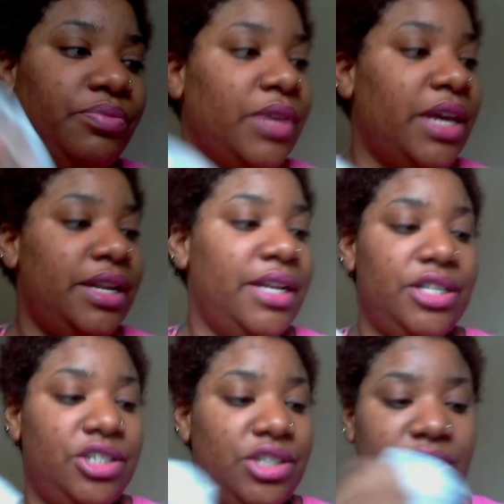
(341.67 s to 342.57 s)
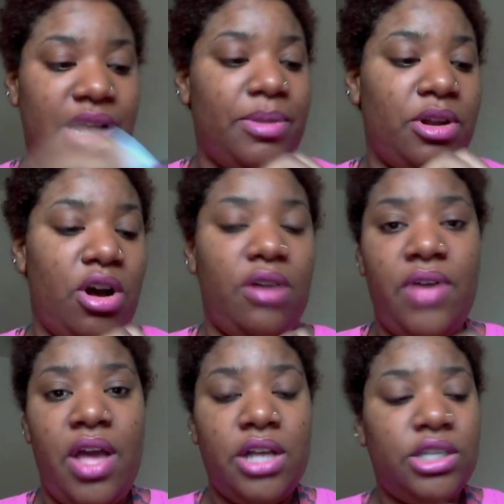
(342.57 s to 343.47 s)
And it's just coming off.
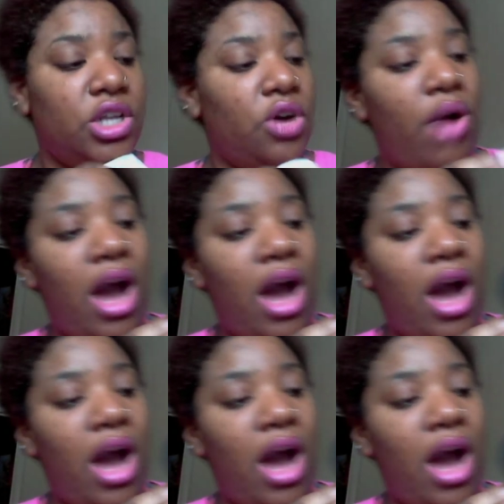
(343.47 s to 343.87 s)
So